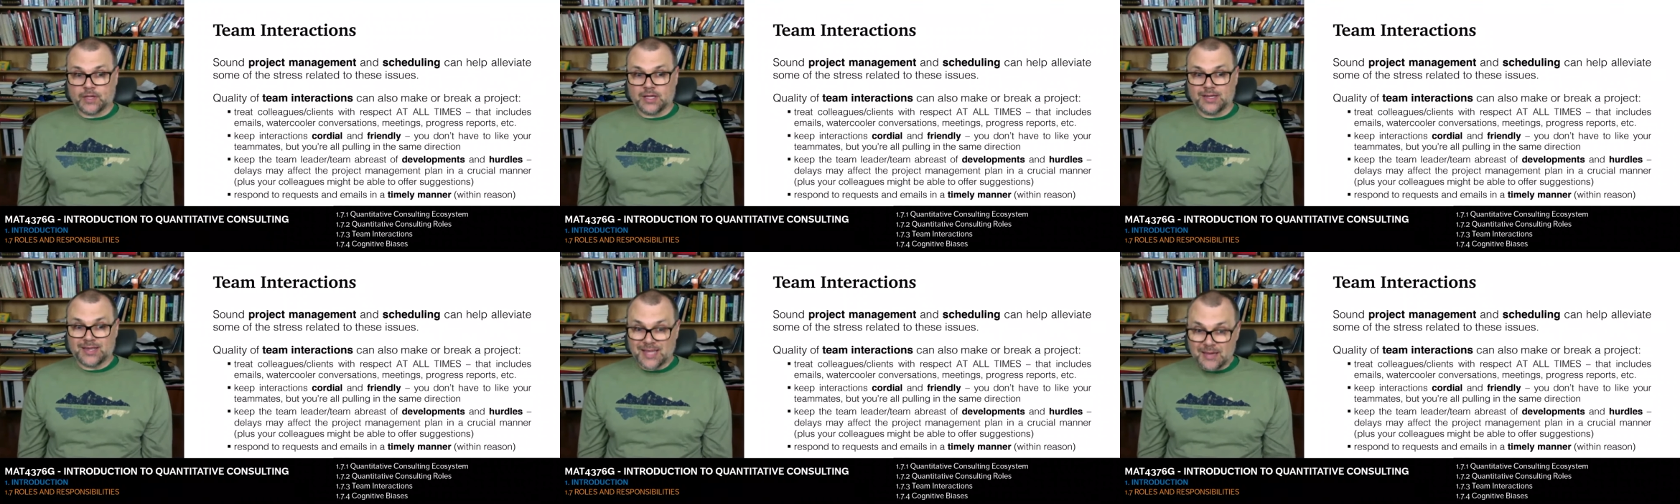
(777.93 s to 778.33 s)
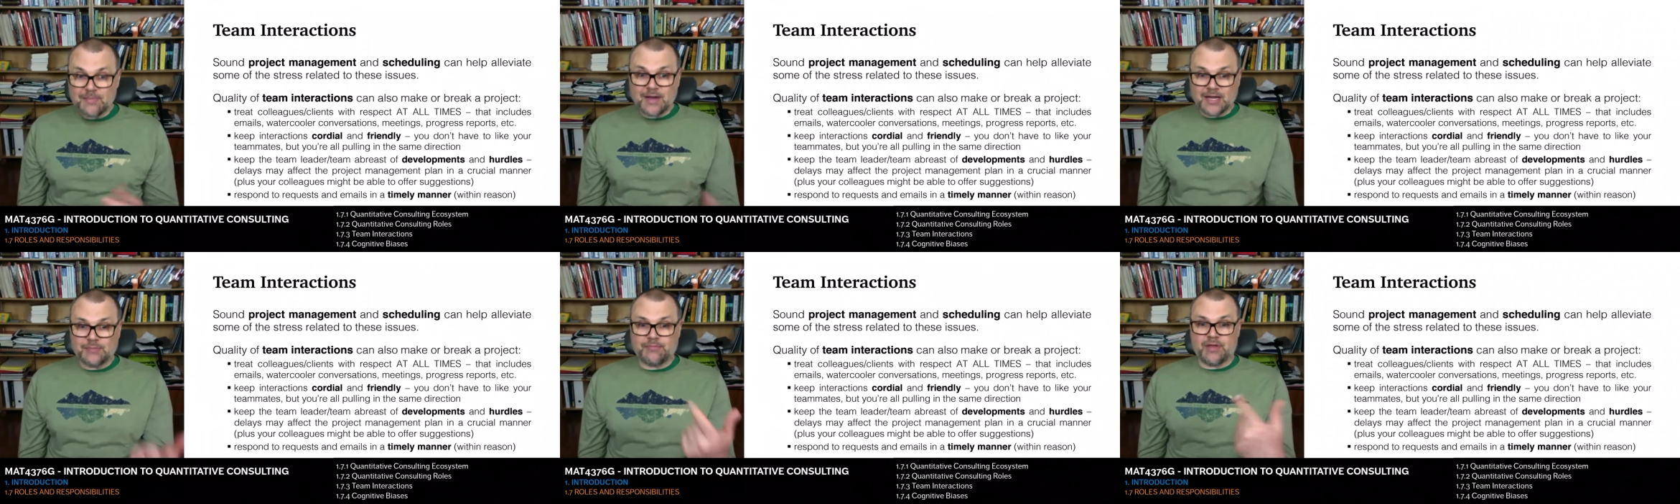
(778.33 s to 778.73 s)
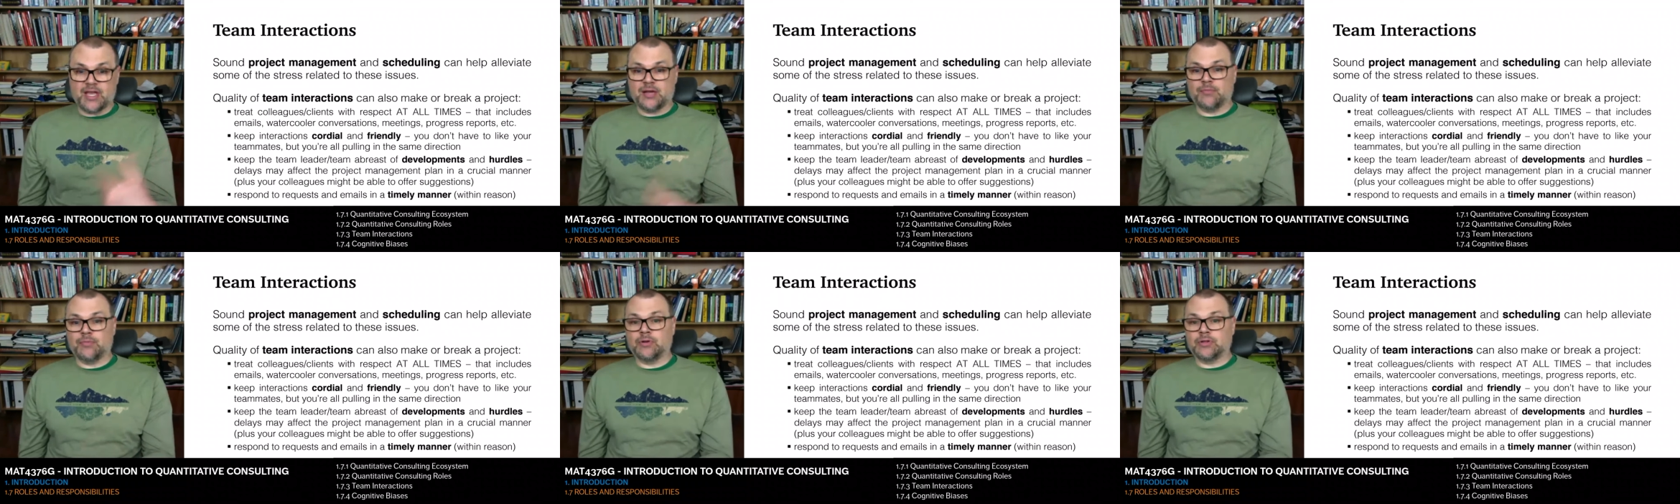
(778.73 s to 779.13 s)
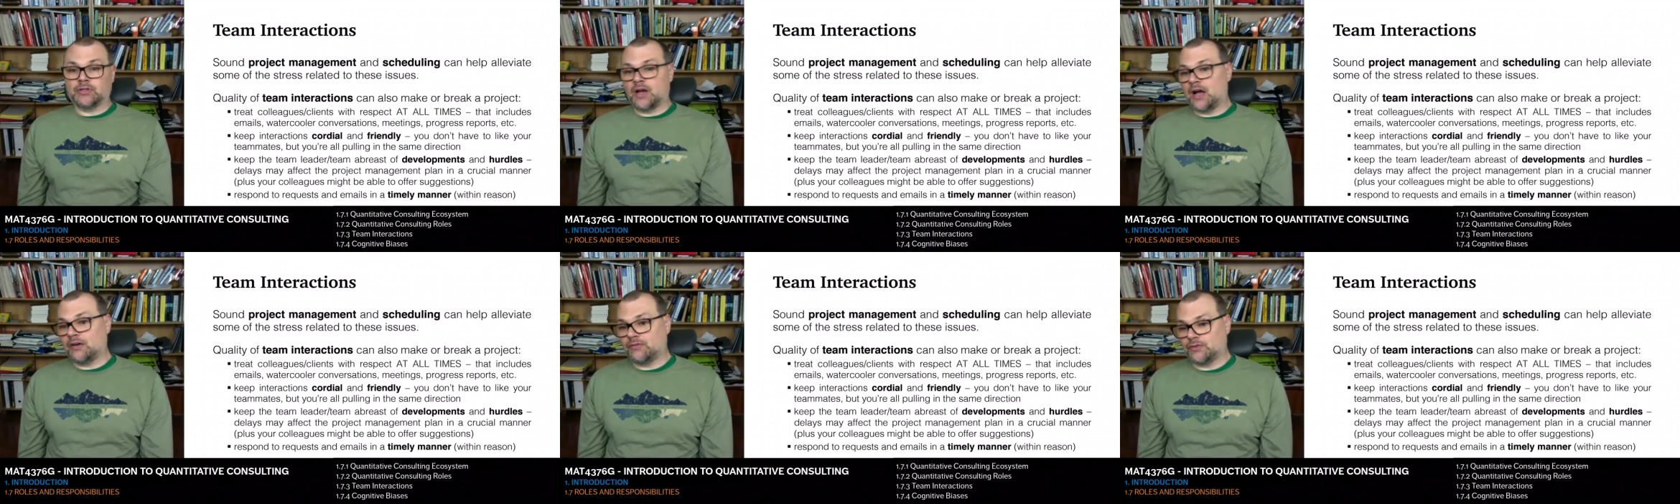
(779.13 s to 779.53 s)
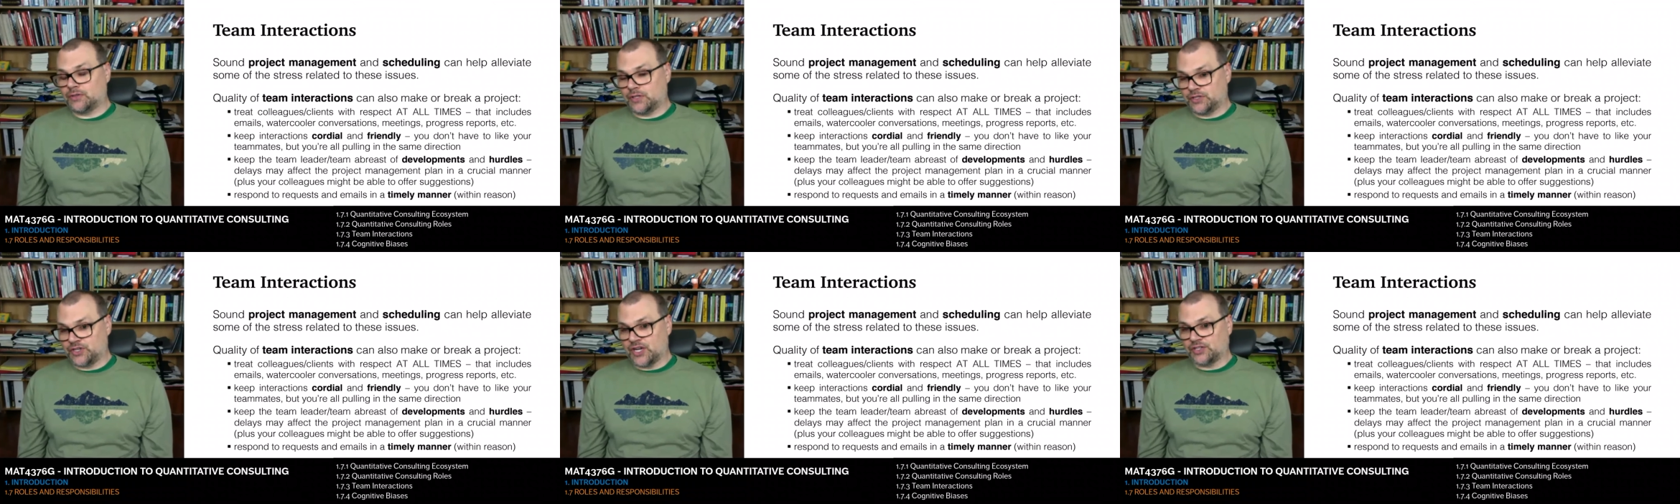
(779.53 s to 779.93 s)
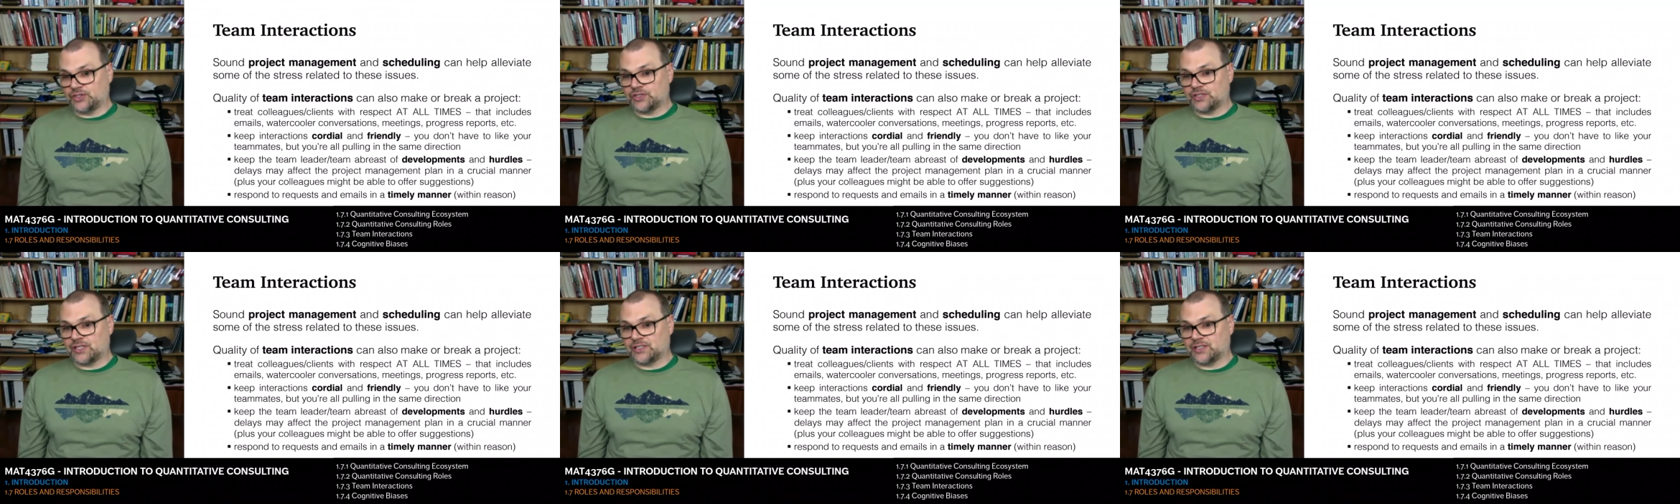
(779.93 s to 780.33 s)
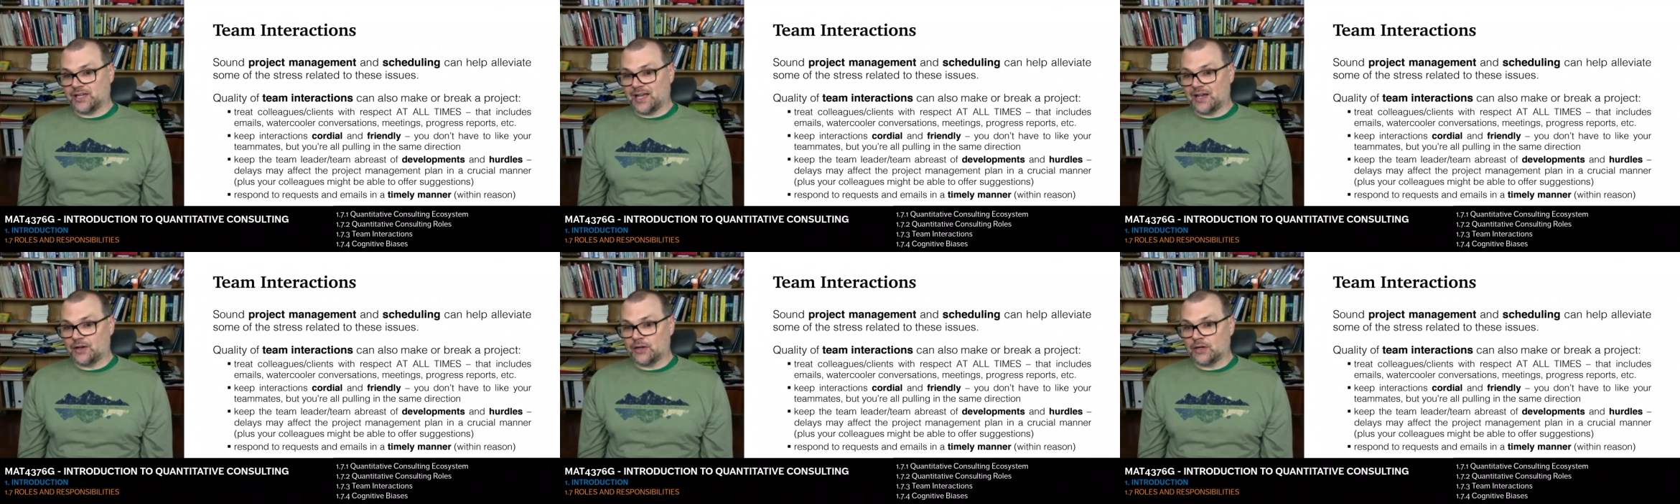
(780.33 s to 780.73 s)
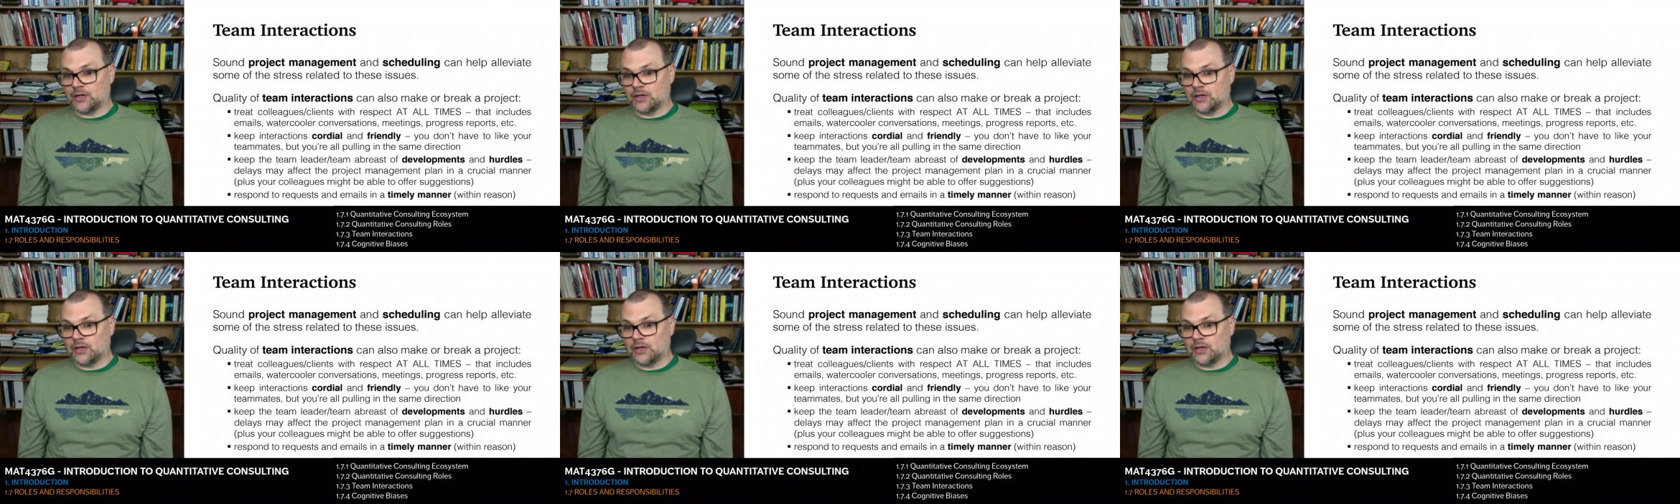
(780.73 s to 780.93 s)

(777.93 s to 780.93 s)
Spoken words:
they might be able to offer suggestions as to how to